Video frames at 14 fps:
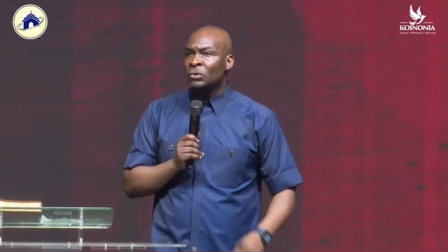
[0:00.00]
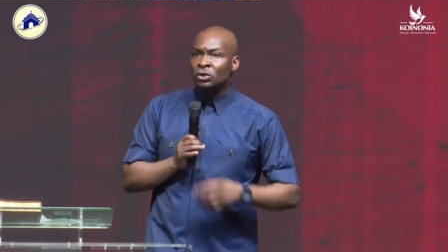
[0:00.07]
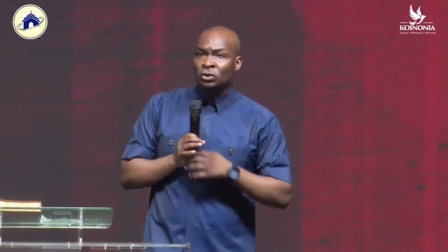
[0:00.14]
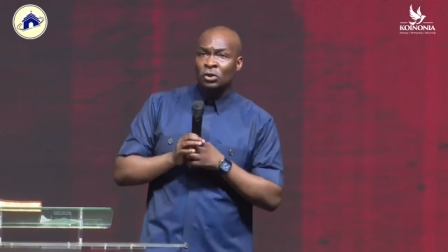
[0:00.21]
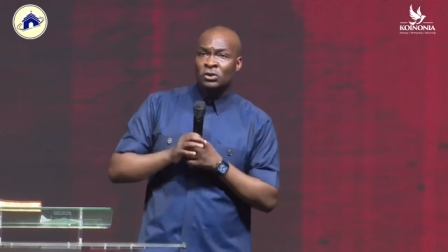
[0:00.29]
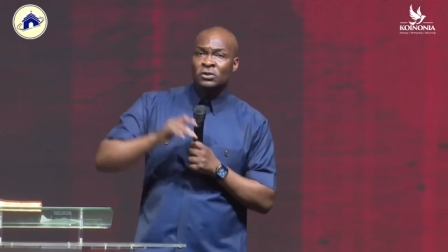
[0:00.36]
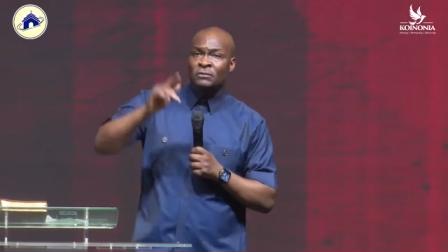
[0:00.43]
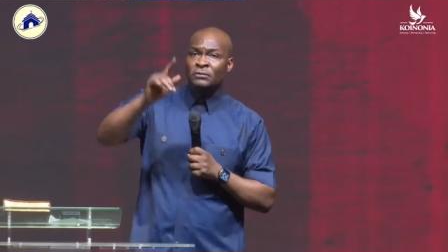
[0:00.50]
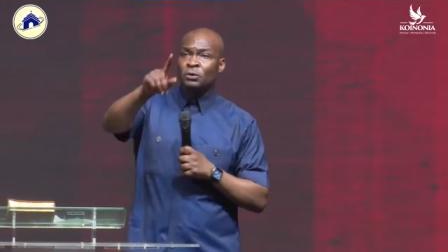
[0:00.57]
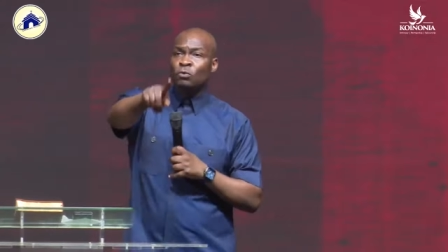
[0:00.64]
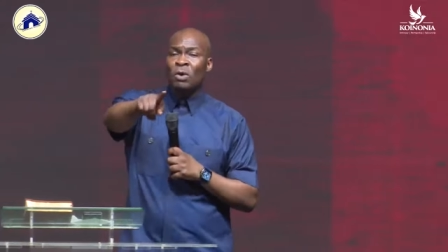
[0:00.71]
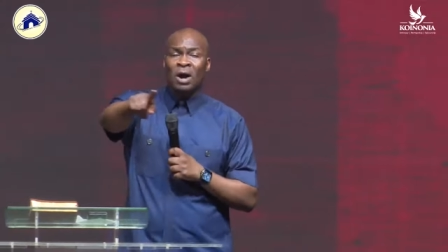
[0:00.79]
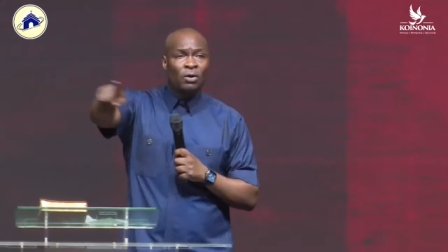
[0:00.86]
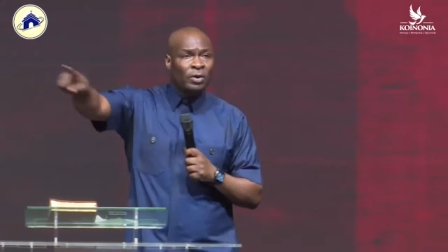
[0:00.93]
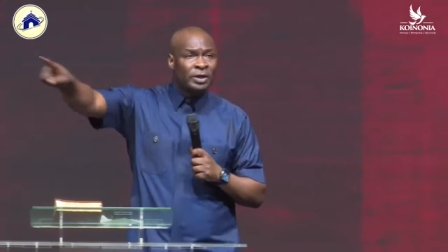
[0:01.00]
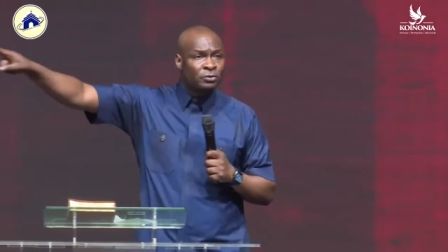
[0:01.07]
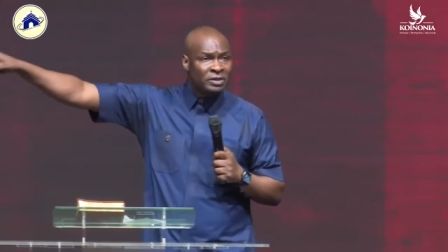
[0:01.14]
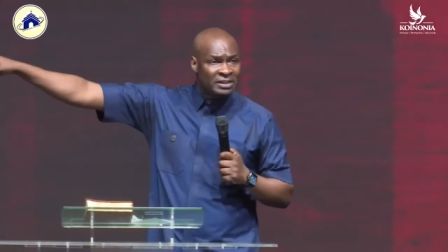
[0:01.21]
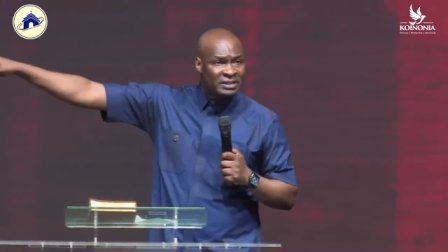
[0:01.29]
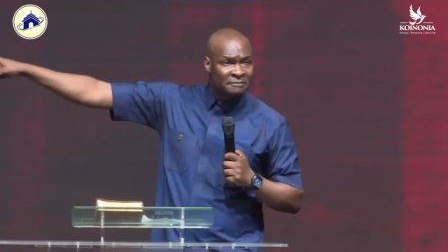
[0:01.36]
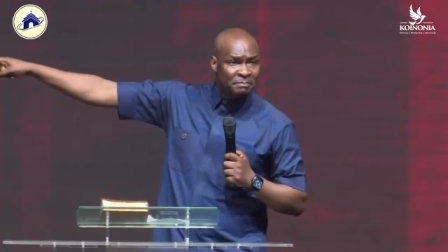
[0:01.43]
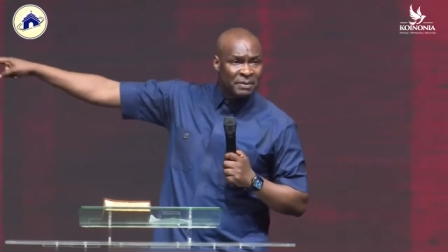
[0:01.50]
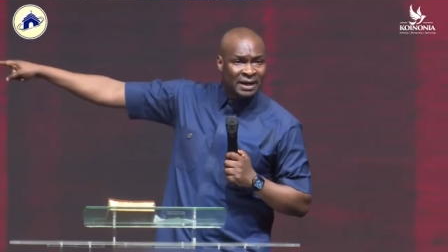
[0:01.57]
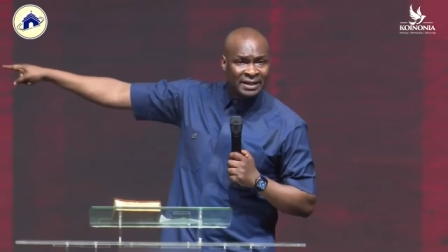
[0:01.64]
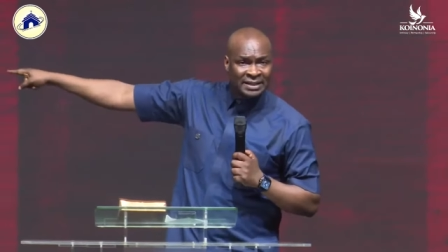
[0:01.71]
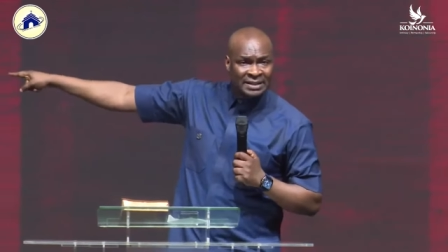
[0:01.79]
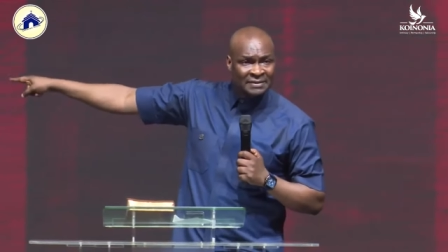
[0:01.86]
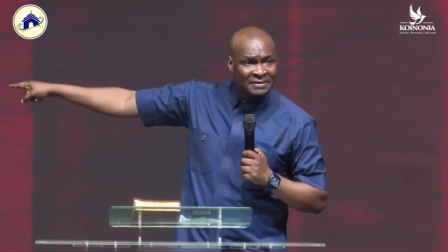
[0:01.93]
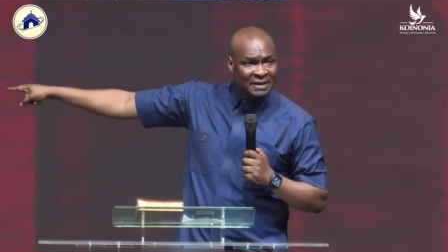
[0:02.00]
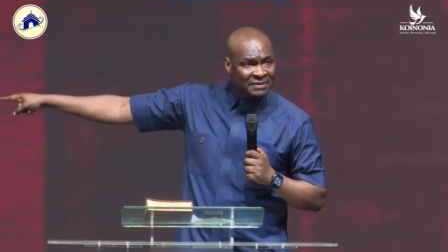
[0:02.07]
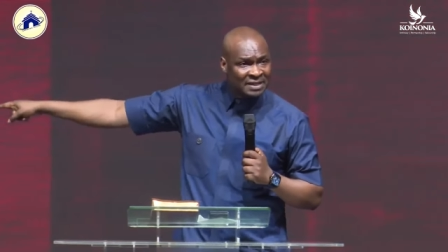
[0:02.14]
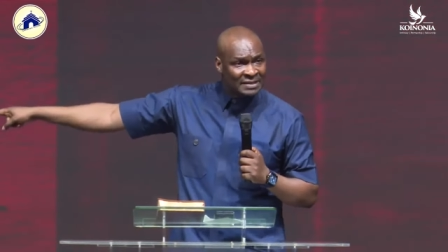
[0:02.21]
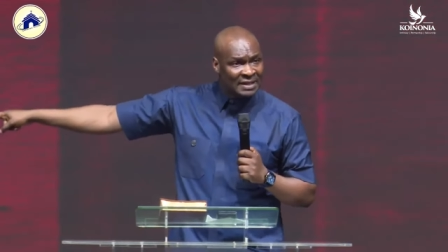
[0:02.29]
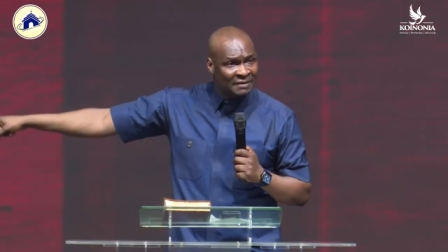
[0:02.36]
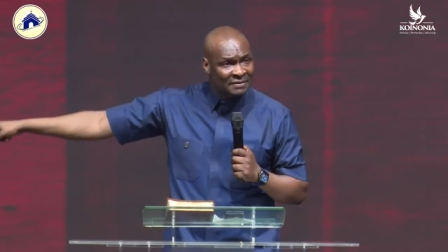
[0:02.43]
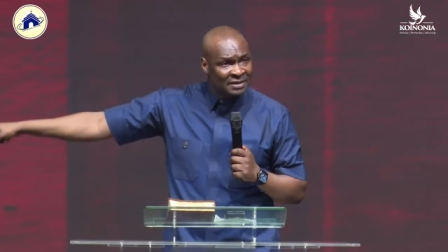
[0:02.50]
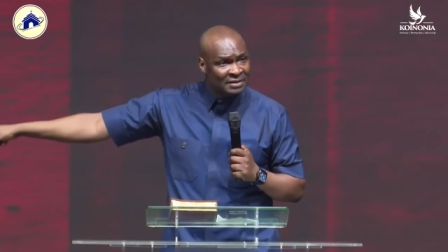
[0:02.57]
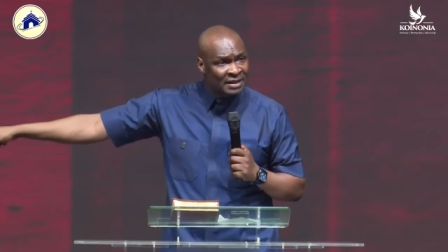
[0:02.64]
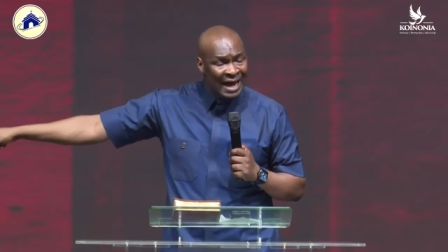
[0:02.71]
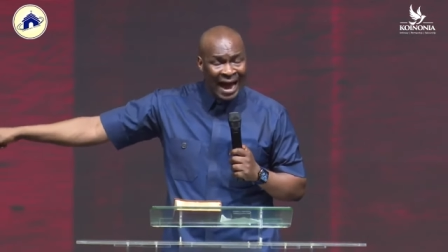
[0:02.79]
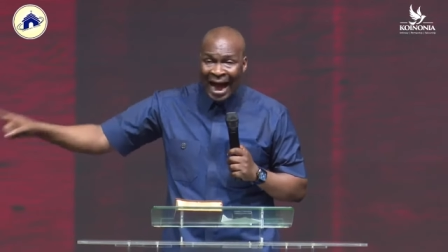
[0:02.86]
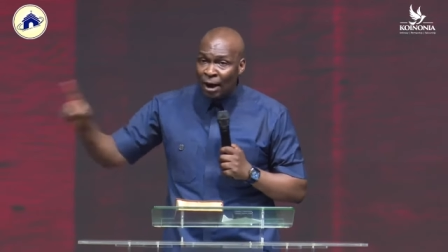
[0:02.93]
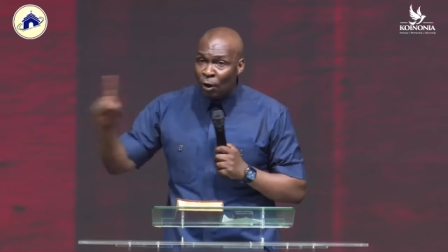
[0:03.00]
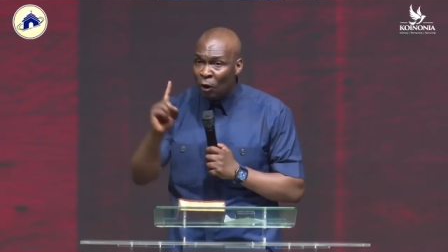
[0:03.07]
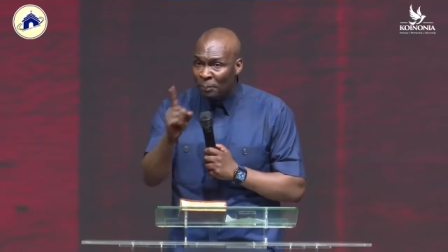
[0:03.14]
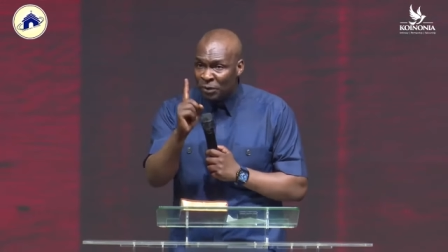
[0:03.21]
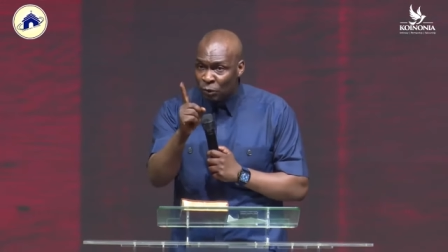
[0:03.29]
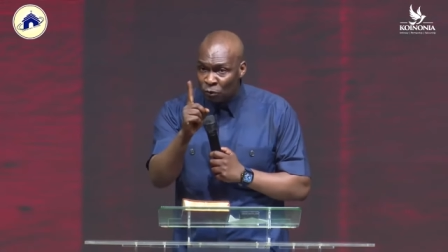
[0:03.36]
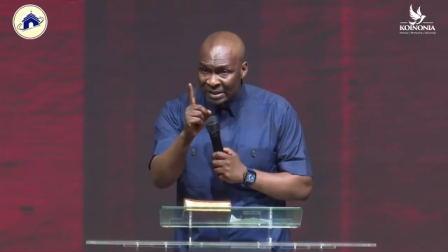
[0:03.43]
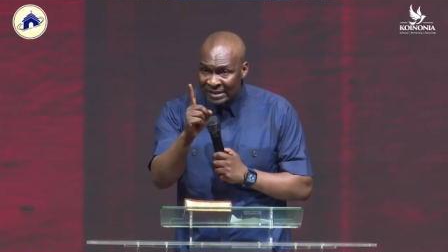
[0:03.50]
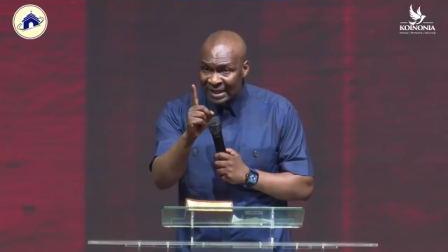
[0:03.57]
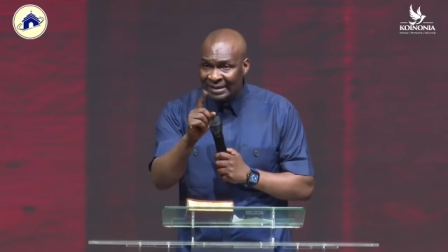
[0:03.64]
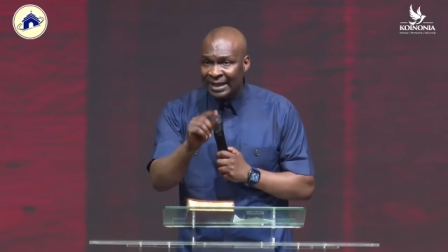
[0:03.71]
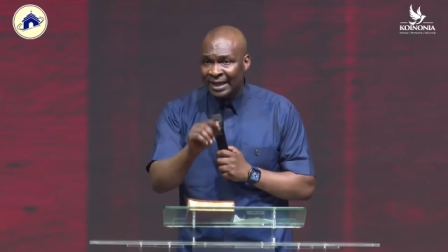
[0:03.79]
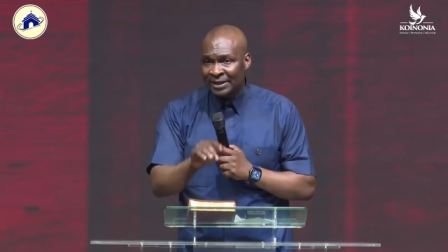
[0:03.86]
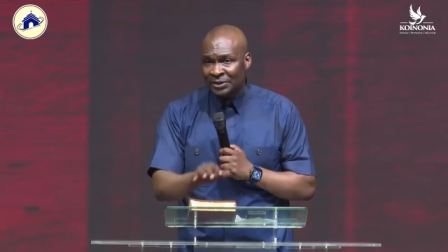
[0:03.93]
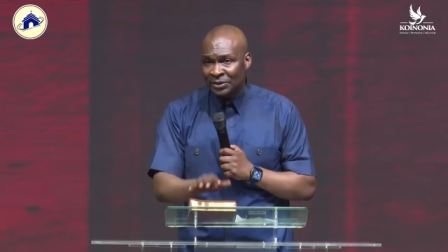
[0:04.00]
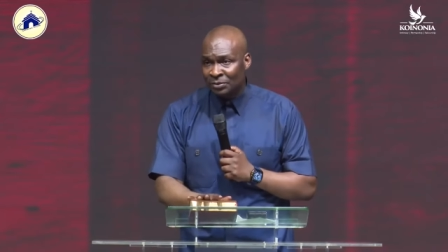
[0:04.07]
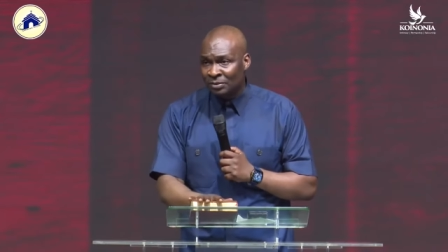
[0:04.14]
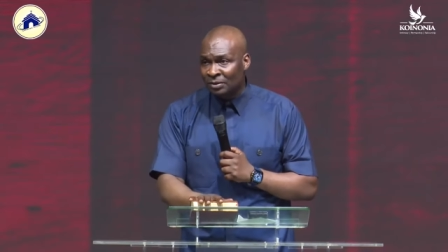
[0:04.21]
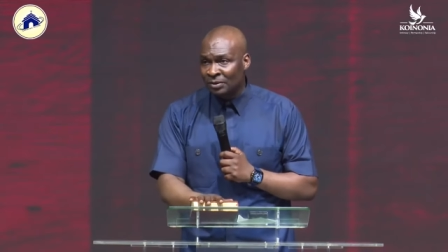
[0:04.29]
Those of you who are going to receive palliatives after service, I hope you will say thank you.